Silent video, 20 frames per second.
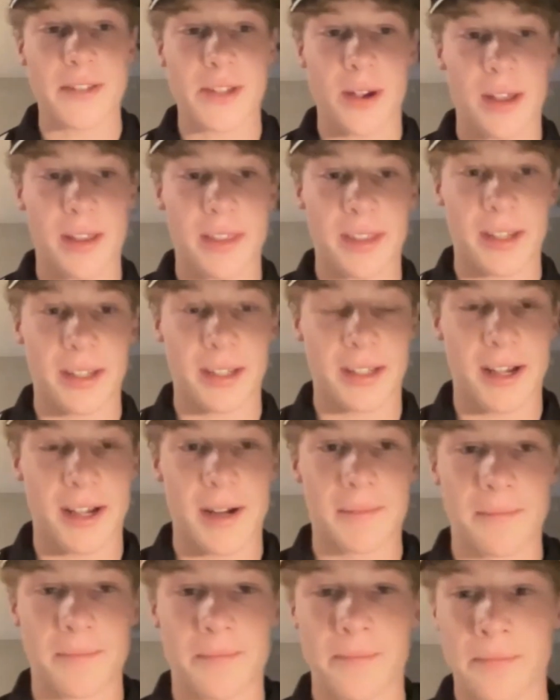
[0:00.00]
So I think
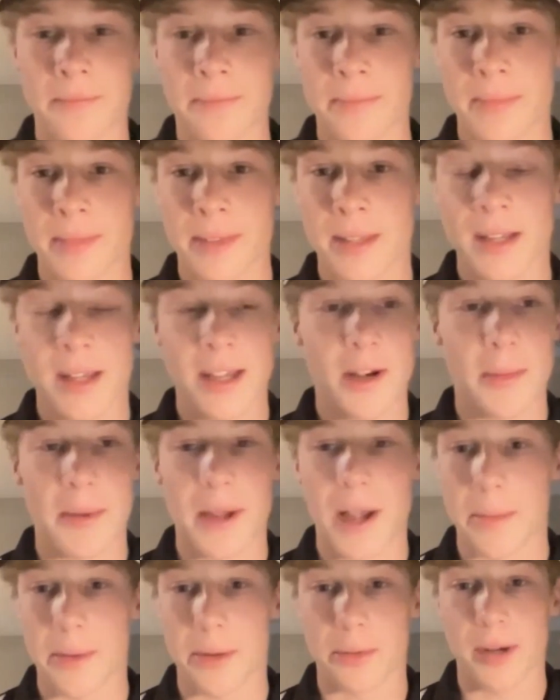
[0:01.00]
he'll be
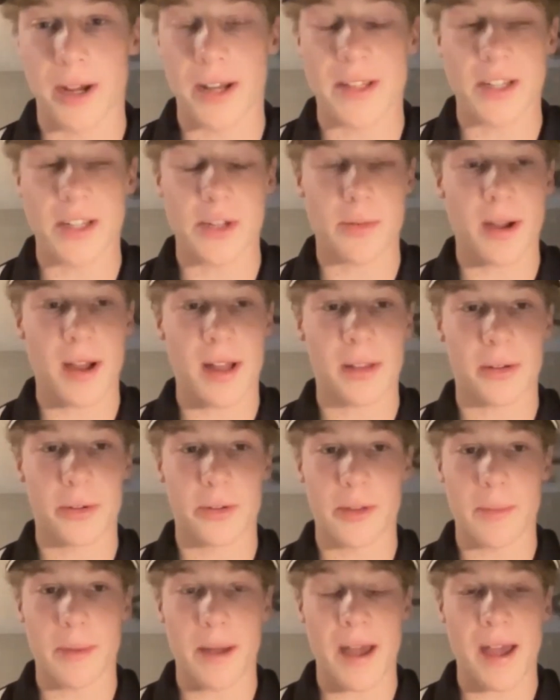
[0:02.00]
able to race his way
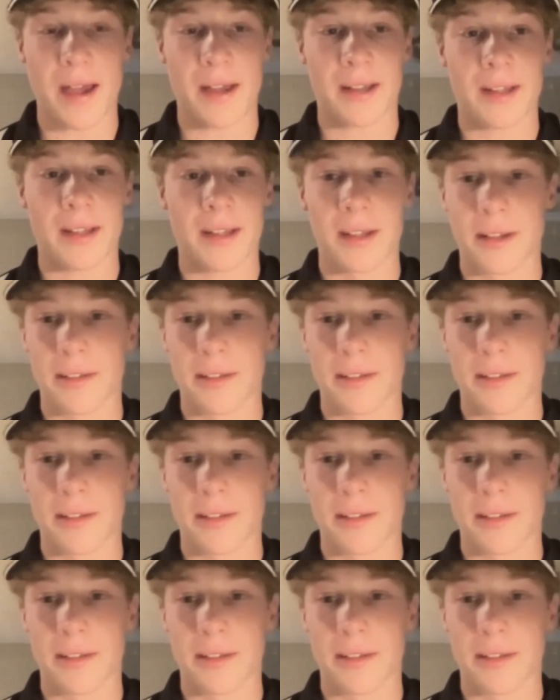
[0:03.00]
through the pack